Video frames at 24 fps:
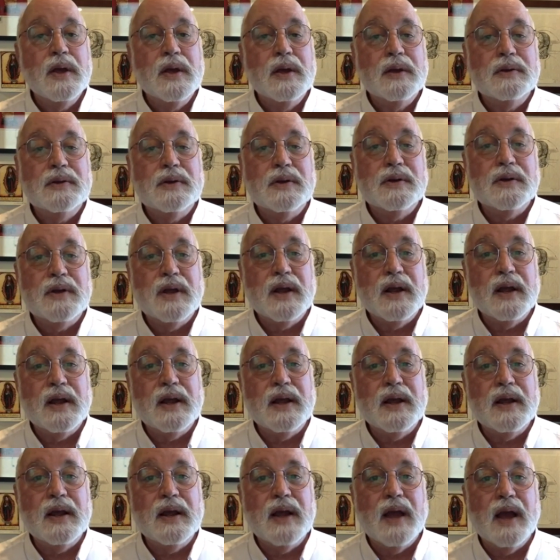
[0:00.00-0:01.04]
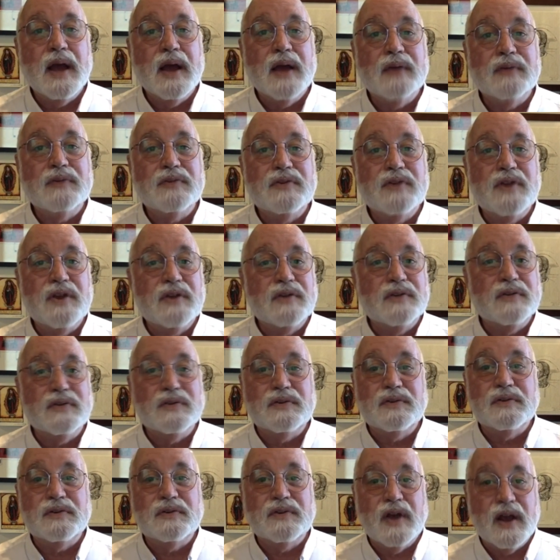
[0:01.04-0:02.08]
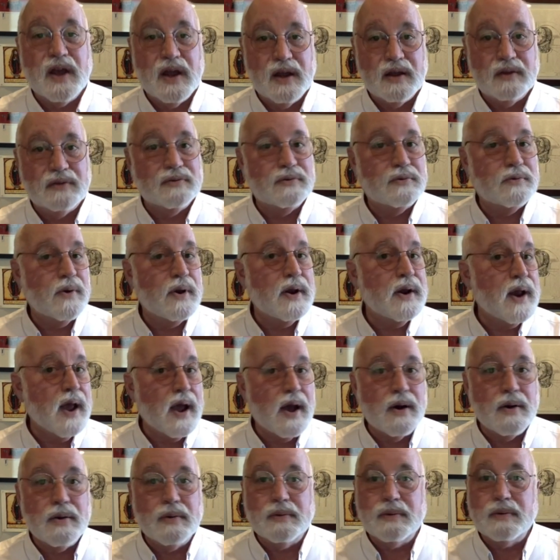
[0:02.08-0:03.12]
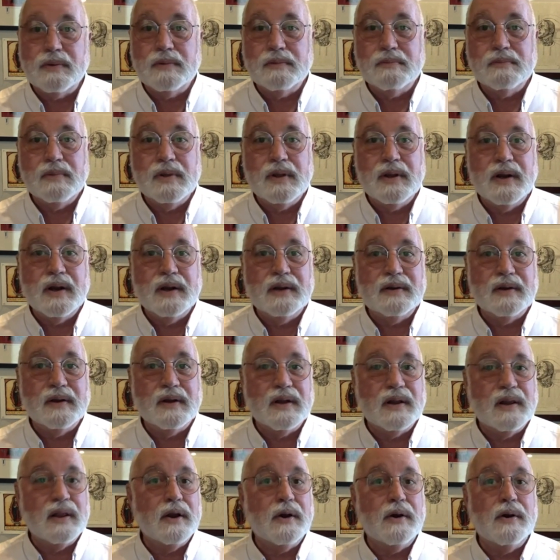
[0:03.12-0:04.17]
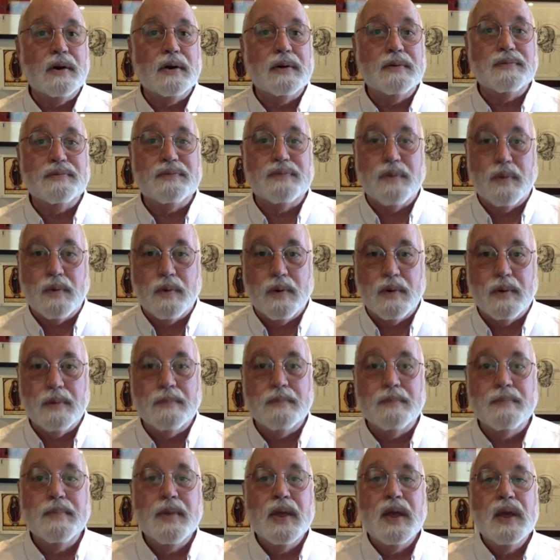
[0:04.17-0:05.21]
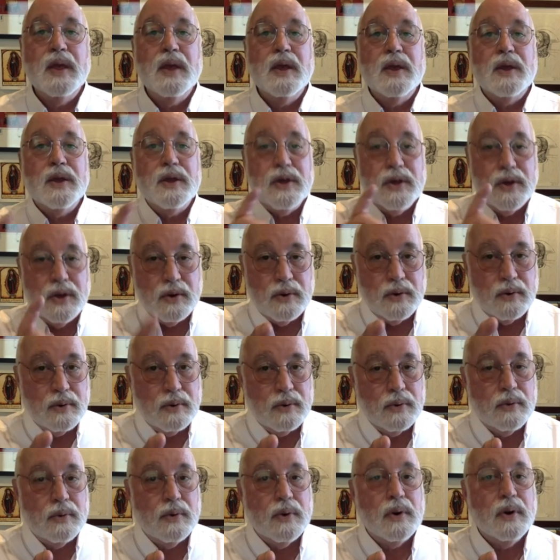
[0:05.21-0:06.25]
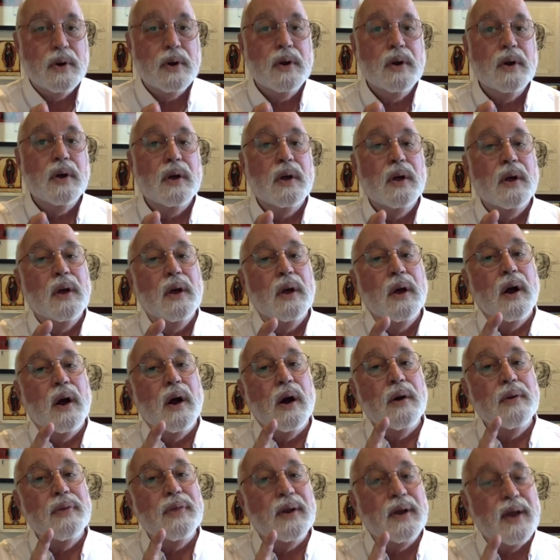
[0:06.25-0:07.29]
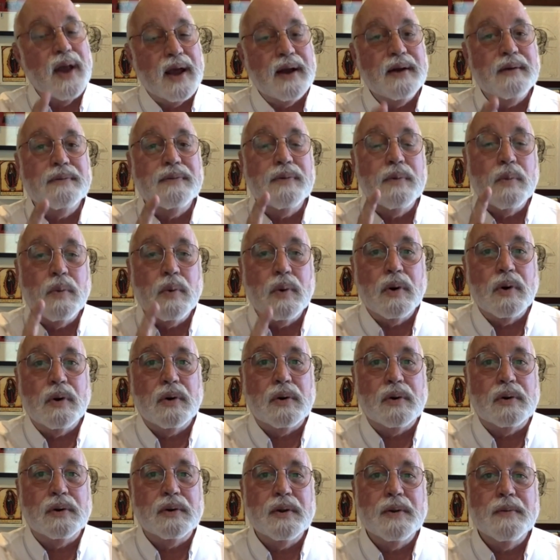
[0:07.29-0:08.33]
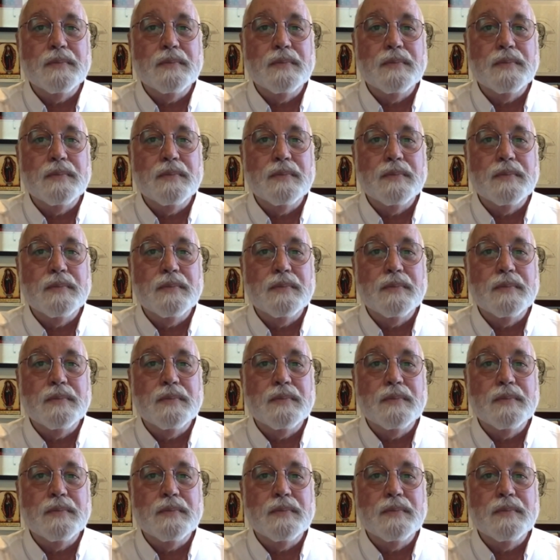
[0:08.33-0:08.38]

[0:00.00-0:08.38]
today has Jesus saying straight out in a declarative form, "You are the light of the world."